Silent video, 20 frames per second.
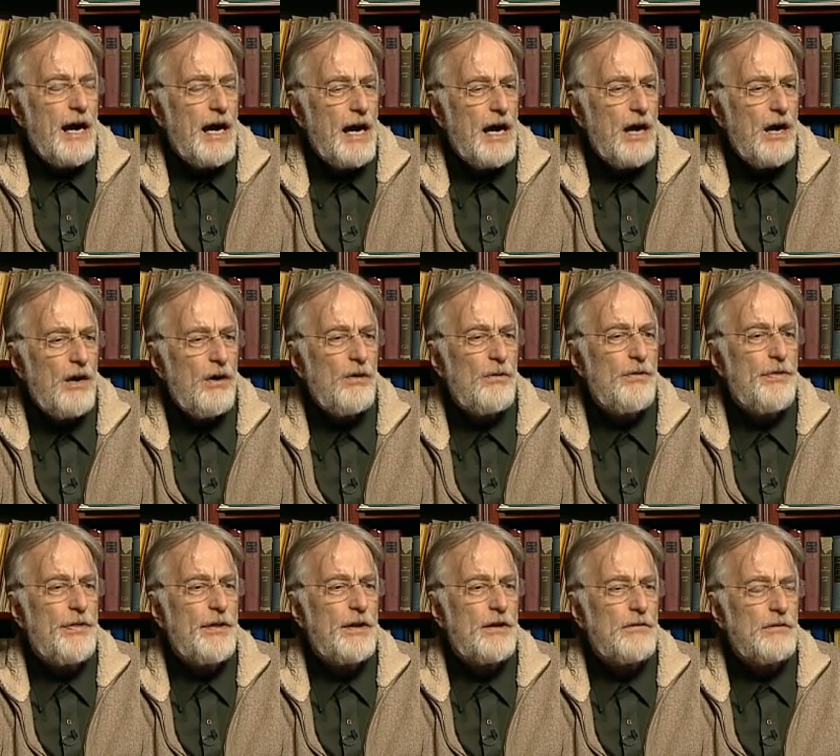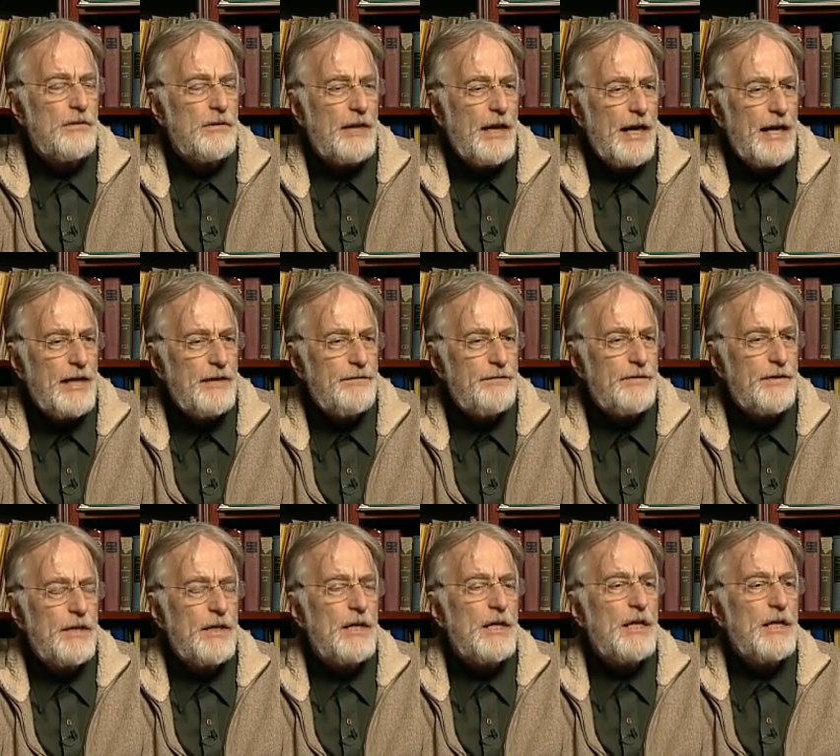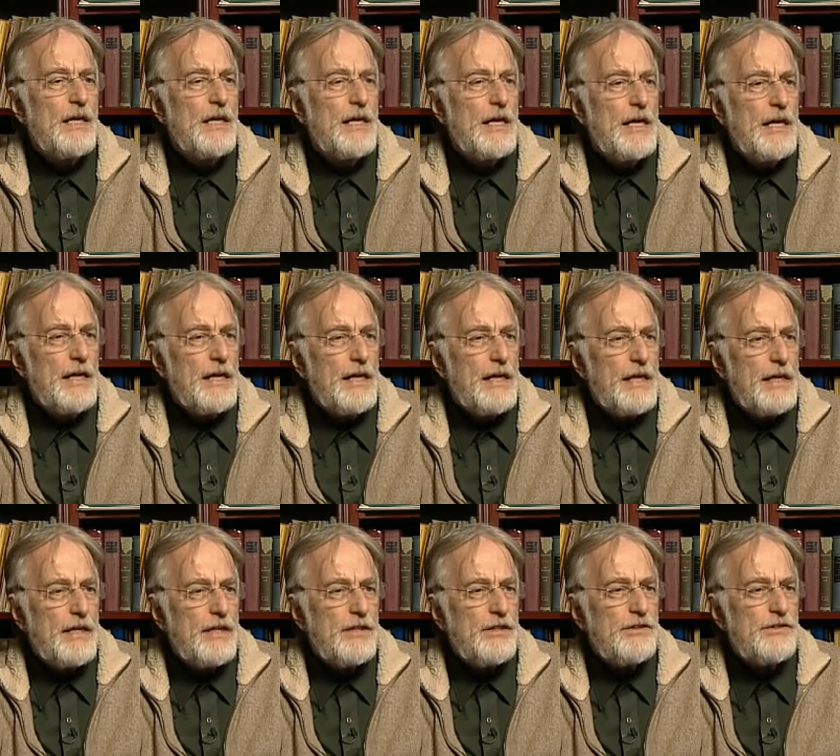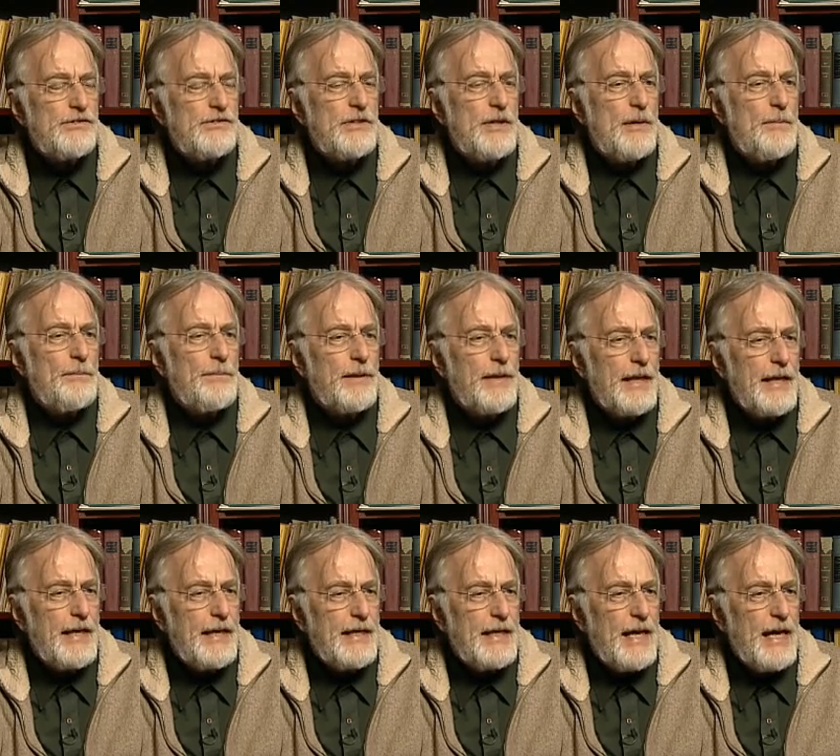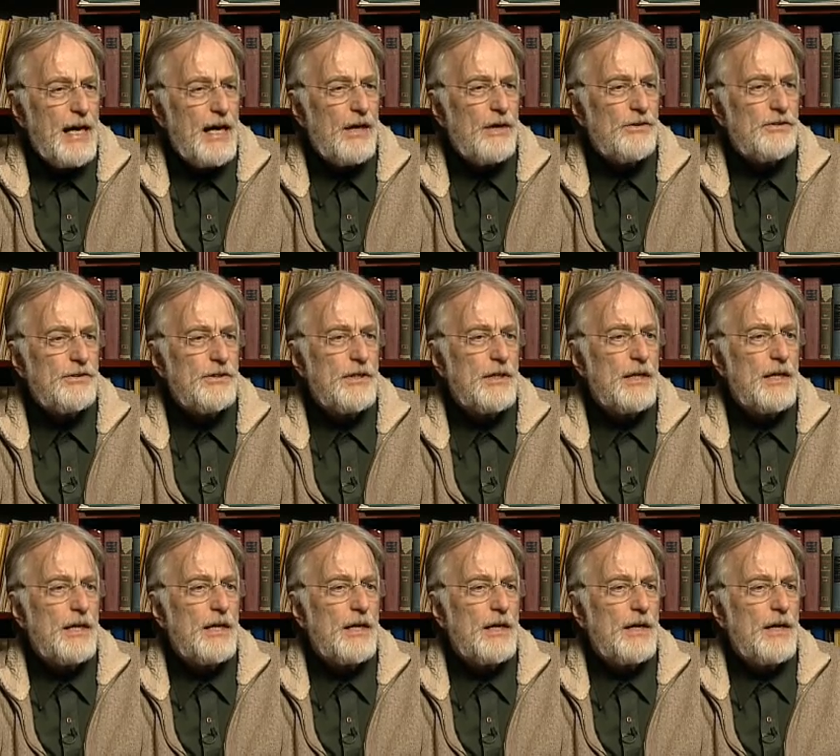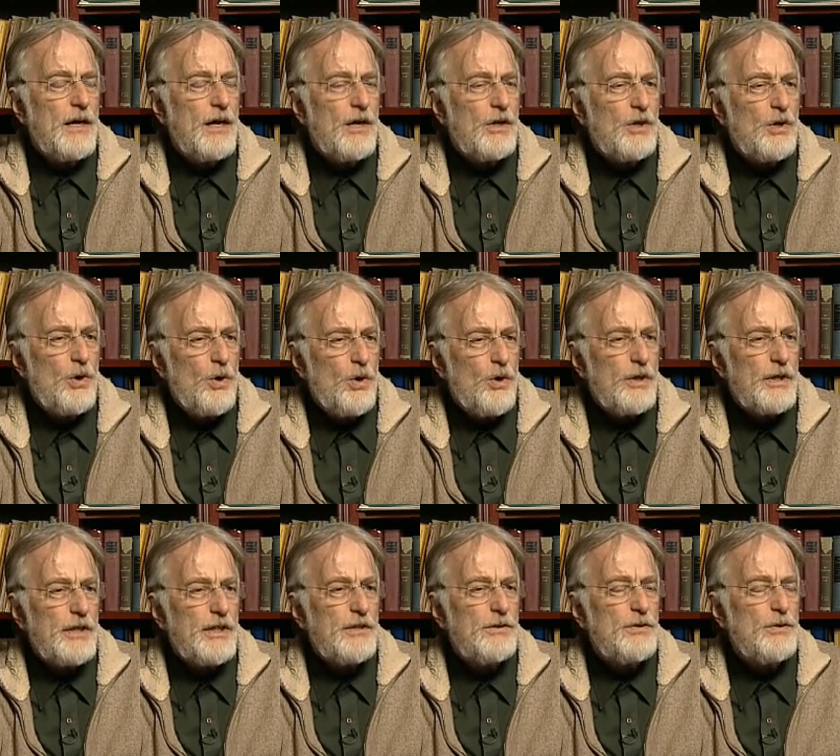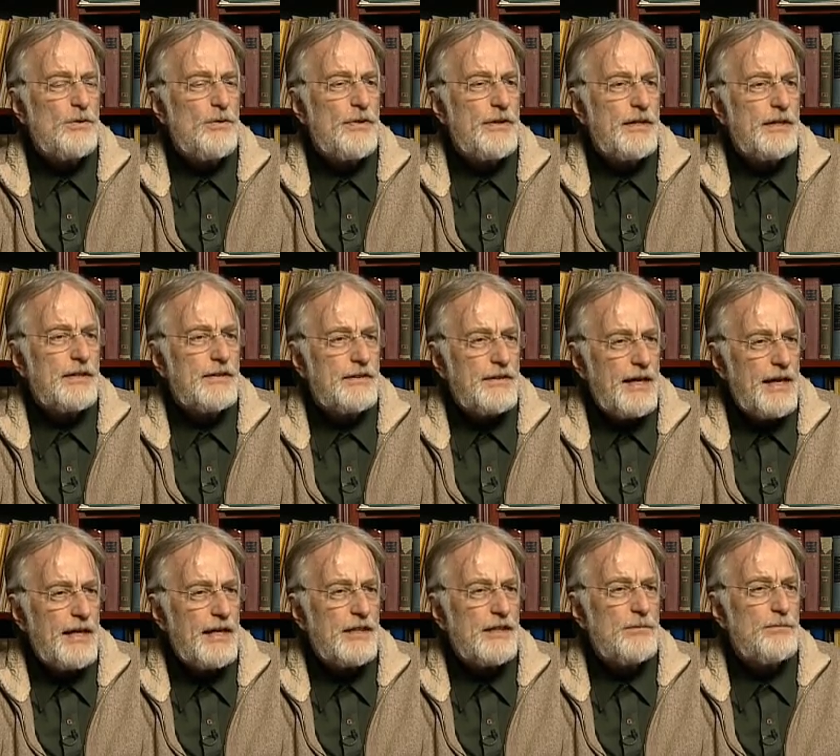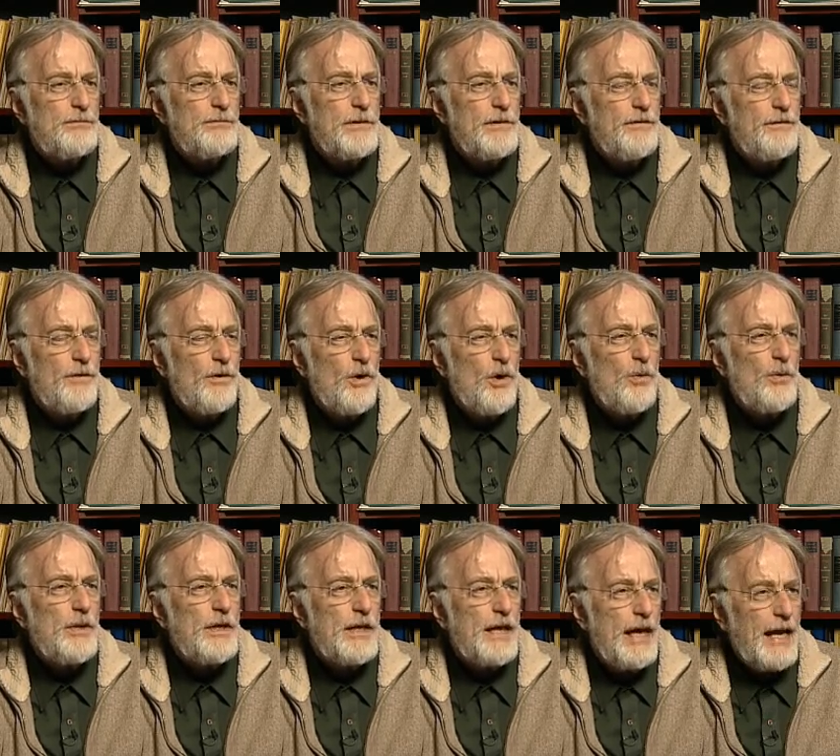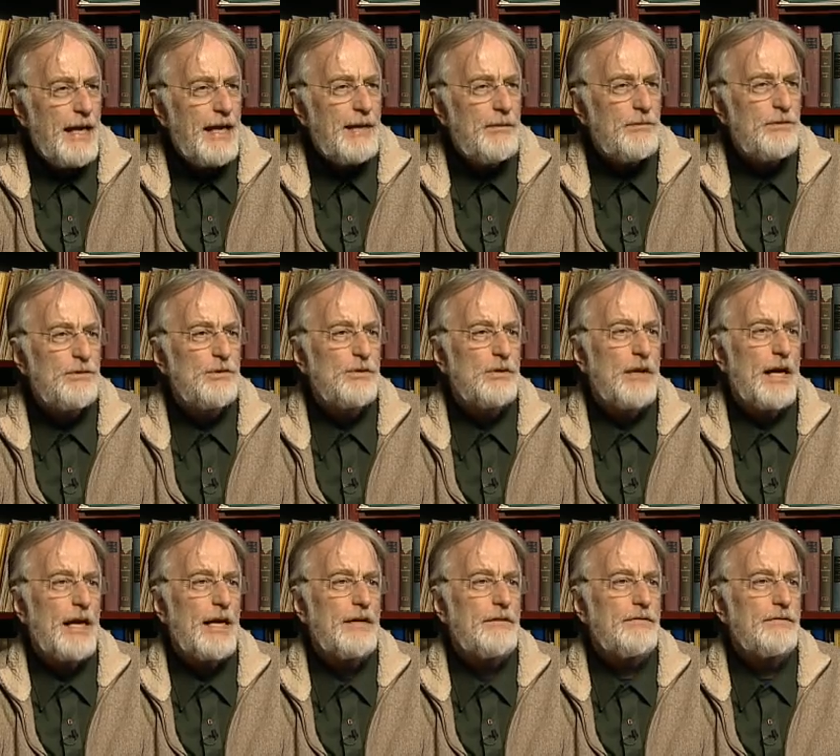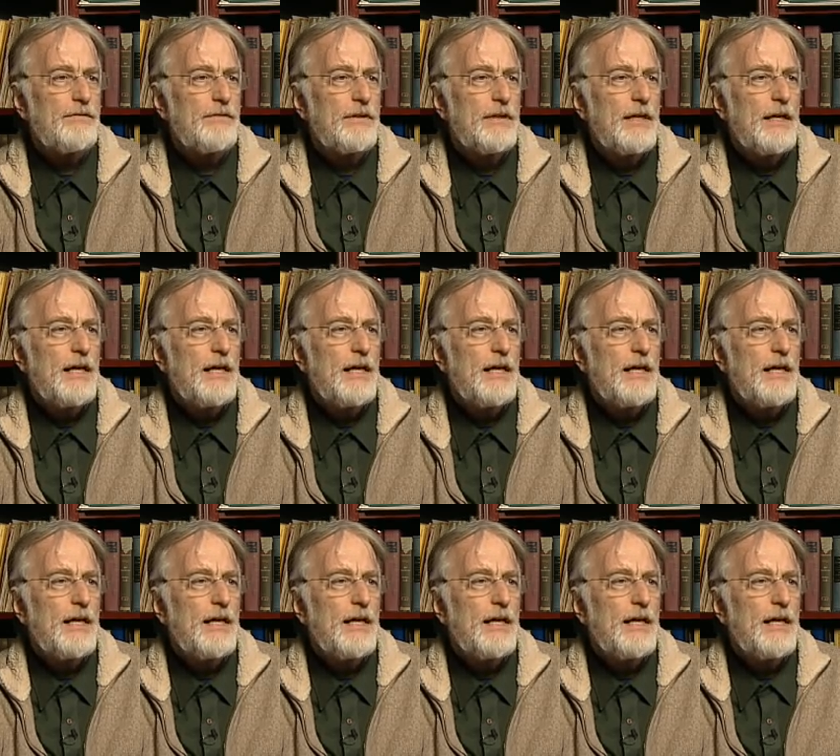how their life is played out according to the intent before we came to life.